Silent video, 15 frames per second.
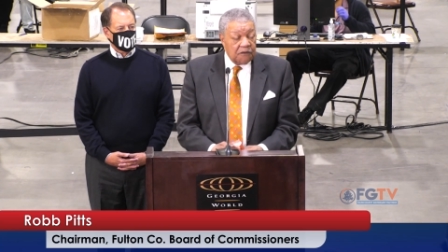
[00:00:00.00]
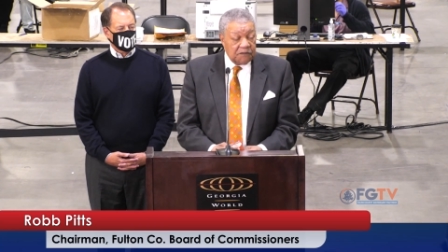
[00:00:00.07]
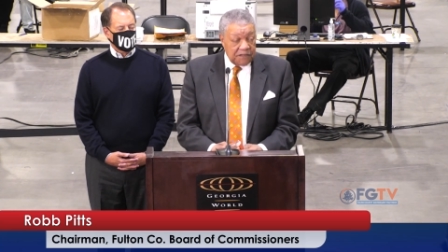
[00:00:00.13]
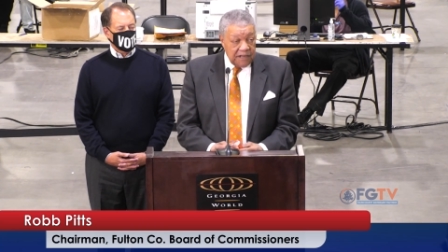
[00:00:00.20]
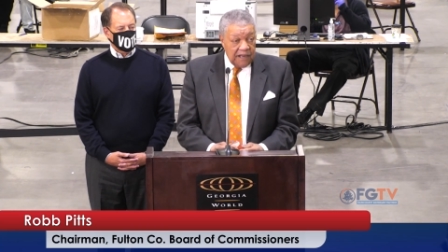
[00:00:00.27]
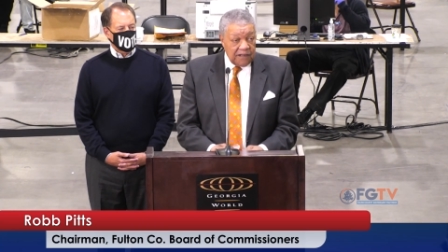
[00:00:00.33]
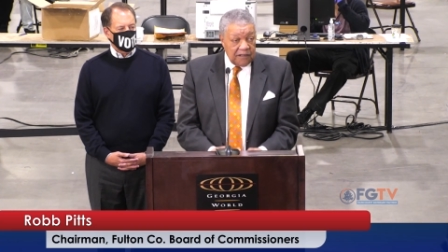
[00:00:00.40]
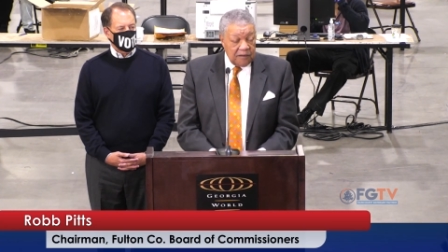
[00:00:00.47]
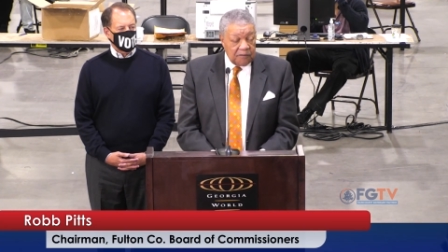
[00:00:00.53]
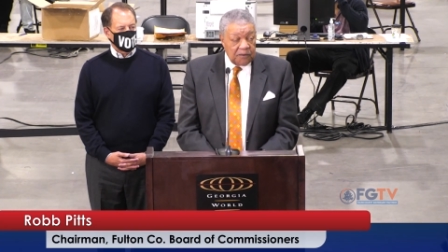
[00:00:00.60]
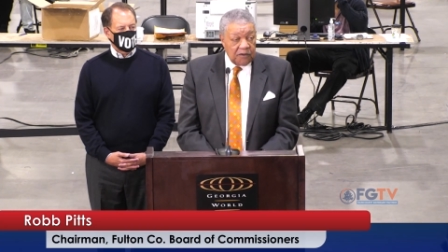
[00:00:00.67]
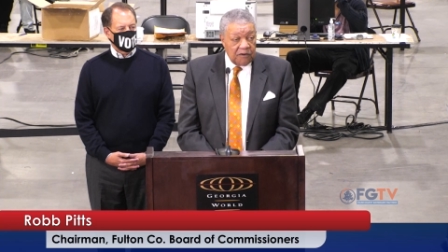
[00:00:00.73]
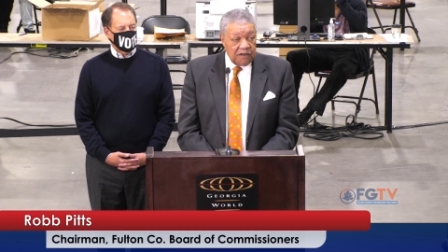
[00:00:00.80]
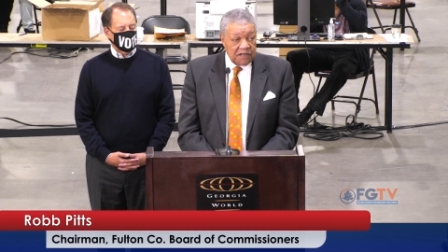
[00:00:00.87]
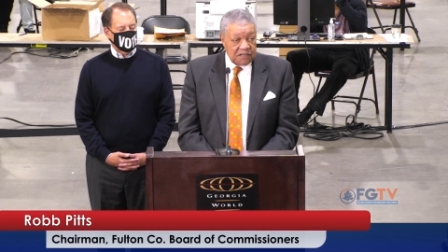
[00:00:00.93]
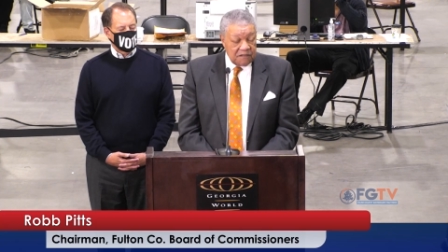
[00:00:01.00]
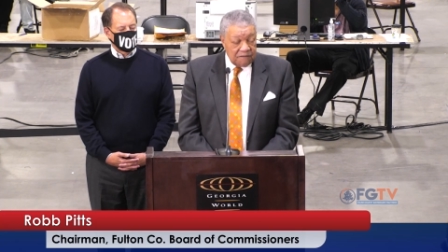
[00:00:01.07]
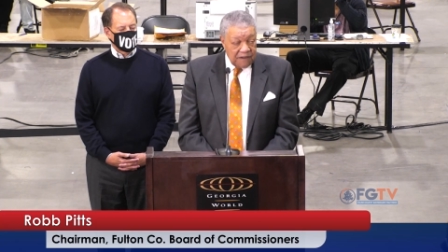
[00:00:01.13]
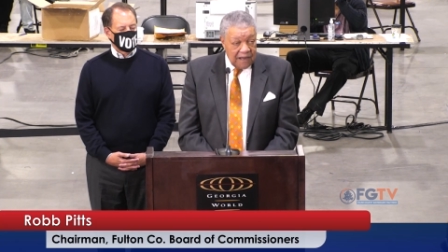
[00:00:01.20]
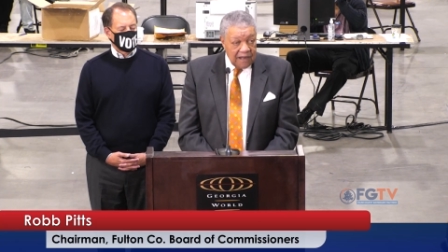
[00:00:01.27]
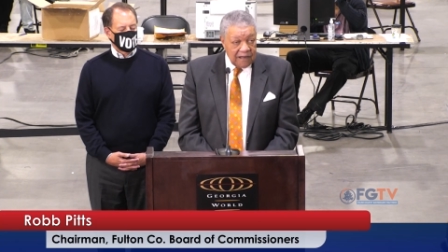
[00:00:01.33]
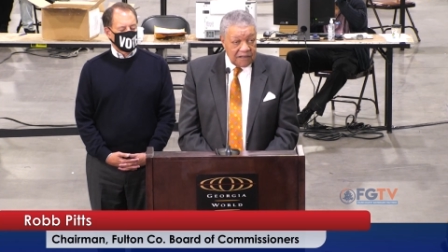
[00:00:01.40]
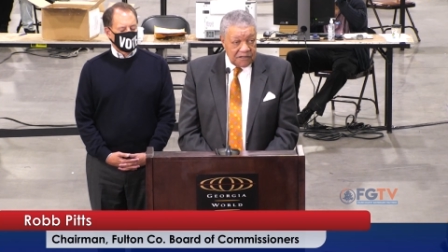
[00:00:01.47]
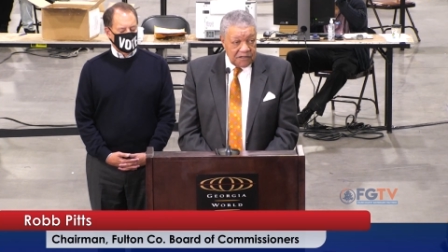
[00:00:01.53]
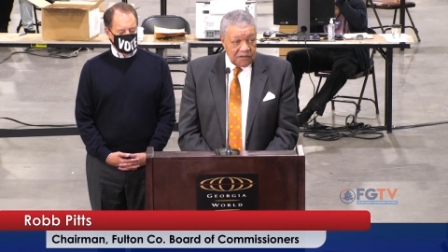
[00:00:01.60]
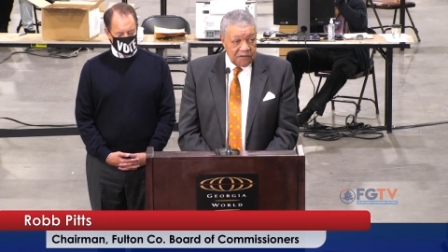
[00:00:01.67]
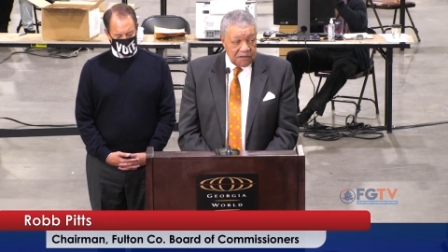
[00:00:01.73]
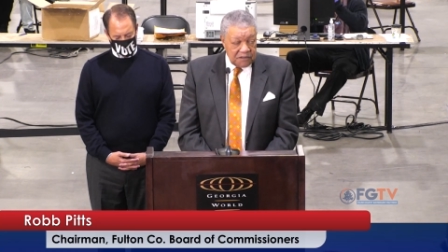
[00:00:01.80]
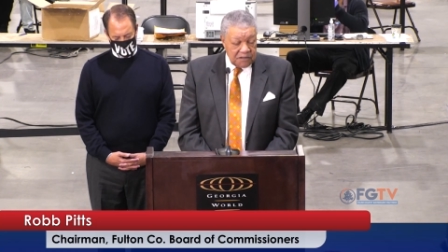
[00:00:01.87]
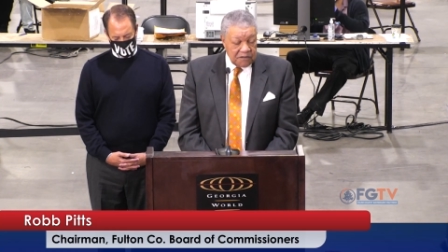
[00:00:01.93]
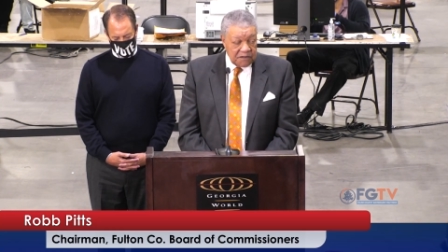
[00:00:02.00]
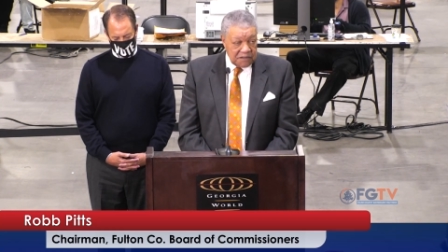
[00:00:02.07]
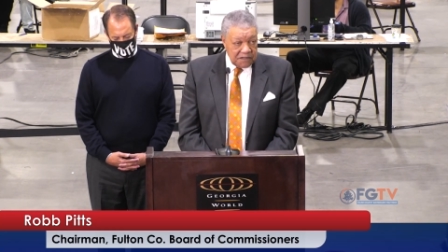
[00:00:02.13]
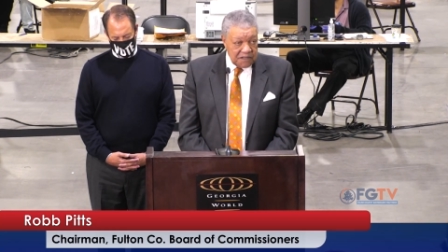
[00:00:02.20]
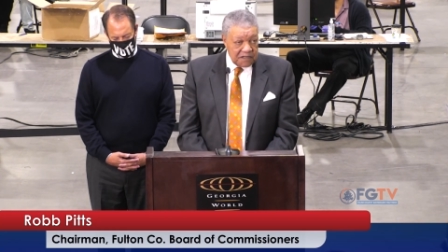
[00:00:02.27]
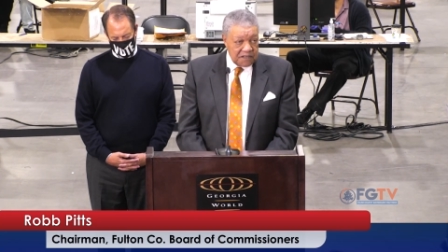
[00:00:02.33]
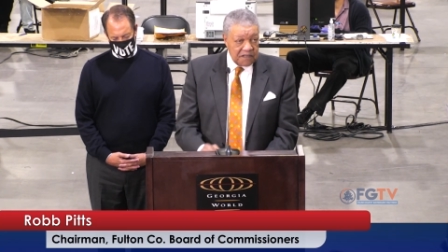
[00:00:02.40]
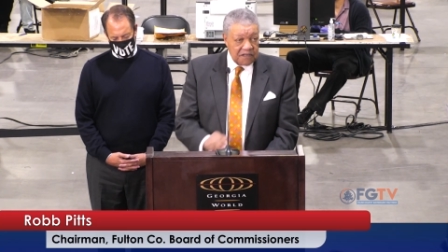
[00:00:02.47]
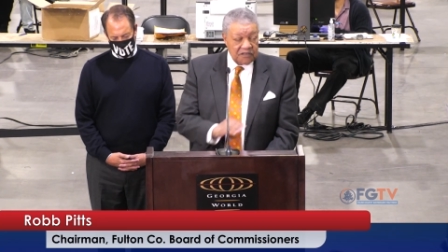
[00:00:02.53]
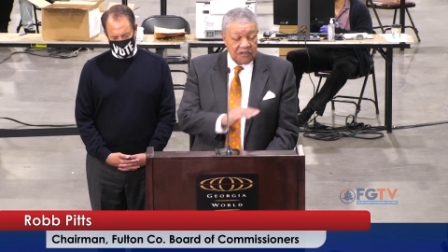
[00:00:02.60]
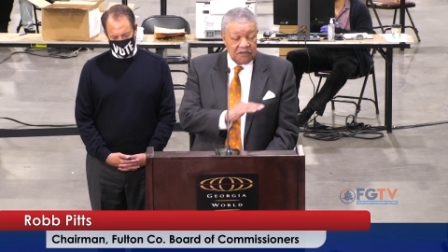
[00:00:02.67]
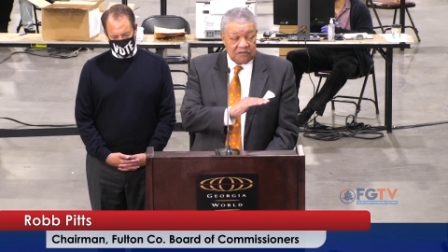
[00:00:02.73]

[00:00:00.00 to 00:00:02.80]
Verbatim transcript: Fulton County employees to volunteer to assist us.